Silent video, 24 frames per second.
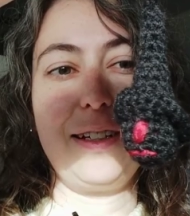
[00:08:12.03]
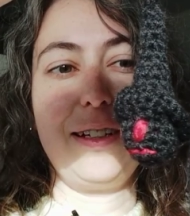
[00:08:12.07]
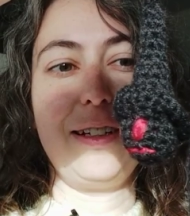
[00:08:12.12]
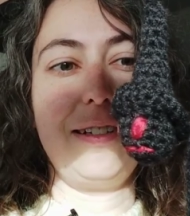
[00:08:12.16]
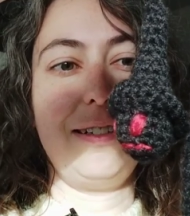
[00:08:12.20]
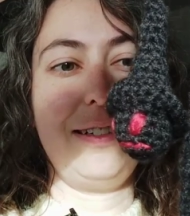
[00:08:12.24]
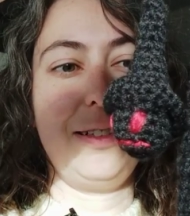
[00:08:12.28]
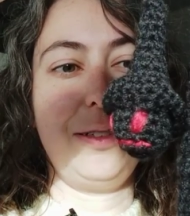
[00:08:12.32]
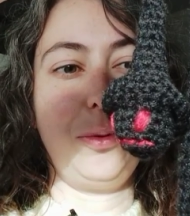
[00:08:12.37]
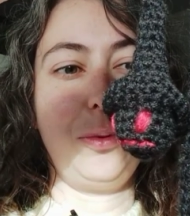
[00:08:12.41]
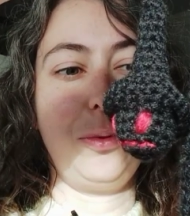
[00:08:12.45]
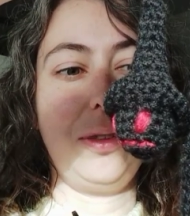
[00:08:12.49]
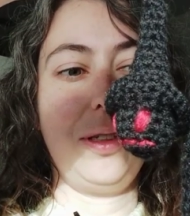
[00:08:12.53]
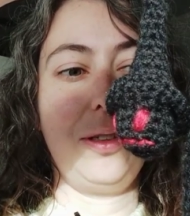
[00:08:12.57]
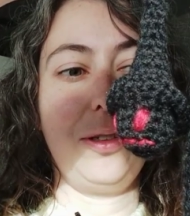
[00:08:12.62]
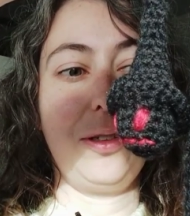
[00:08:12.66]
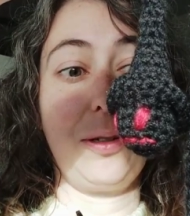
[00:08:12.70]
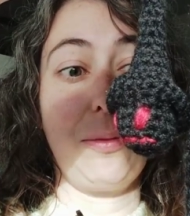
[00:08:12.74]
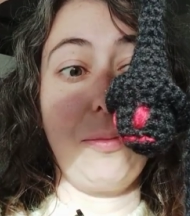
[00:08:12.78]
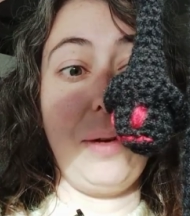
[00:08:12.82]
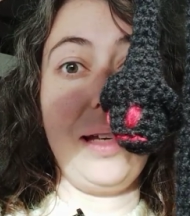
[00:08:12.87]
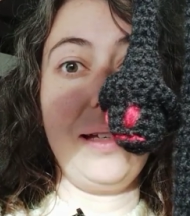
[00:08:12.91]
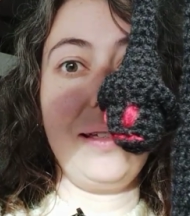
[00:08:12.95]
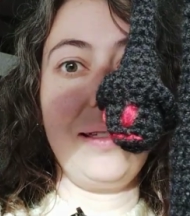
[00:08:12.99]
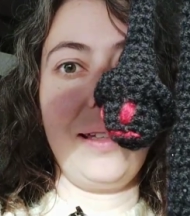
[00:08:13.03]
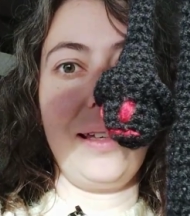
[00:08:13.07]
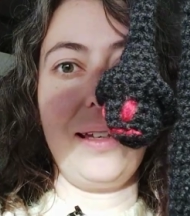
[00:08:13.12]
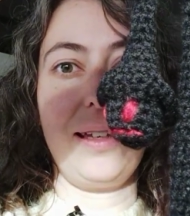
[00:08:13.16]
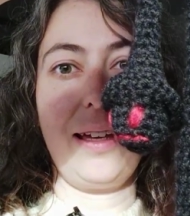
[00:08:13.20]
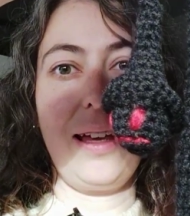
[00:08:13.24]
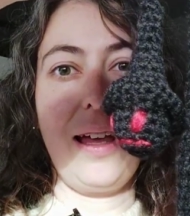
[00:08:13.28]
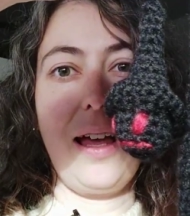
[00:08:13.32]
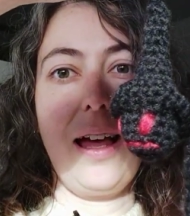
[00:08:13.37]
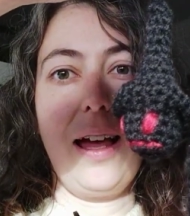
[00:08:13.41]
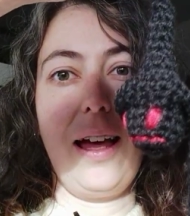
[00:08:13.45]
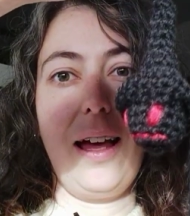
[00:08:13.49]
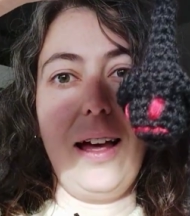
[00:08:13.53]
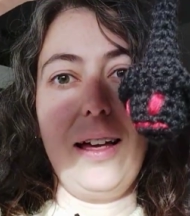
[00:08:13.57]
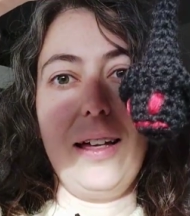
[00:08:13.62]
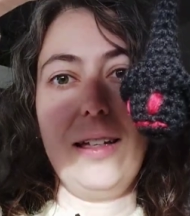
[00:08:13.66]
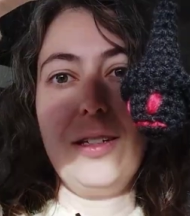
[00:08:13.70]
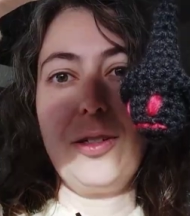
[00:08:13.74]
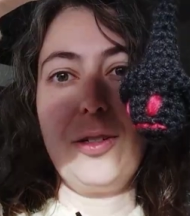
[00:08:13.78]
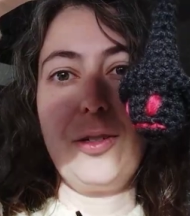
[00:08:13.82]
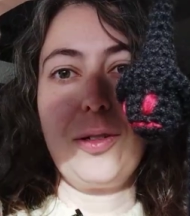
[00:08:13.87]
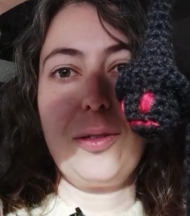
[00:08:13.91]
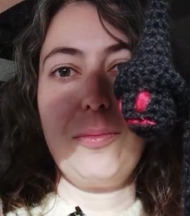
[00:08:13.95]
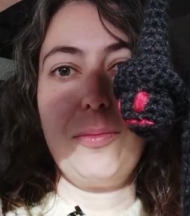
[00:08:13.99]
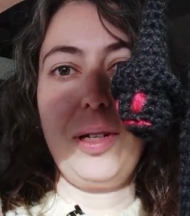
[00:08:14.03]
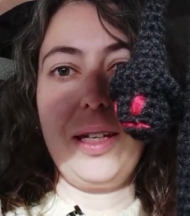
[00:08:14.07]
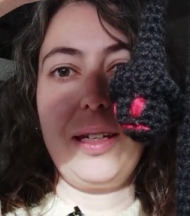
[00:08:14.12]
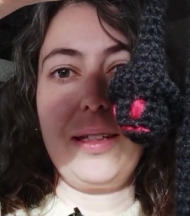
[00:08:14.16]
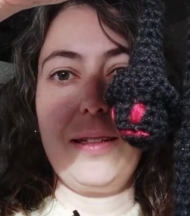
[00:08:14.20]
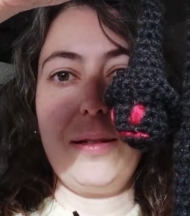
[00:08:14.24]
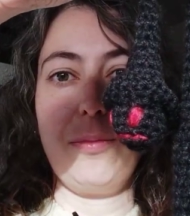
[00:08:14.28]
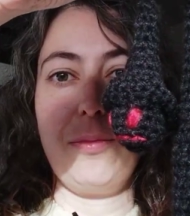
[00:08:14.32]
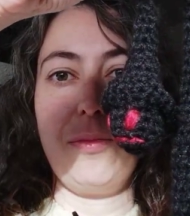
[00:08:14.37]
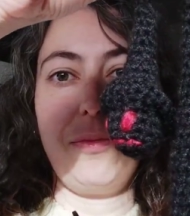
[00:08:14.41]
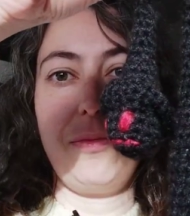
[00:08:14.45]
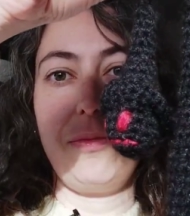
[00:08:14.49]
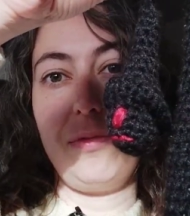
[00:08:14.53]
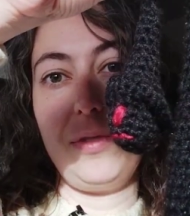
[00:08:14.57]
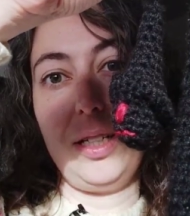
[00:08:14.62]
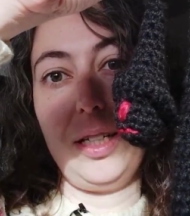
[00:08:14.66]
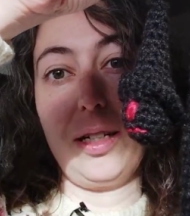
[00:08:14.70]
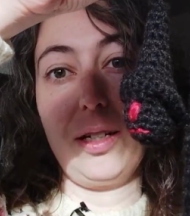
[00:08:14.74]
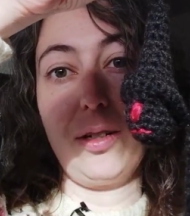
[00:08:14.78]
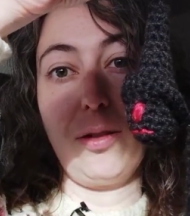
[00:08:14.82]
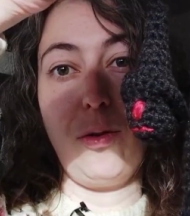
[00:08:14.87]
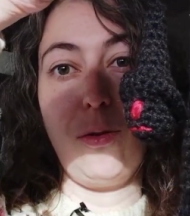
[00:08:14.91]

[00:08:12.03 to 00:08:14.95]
garland would look amazing. And you can make them like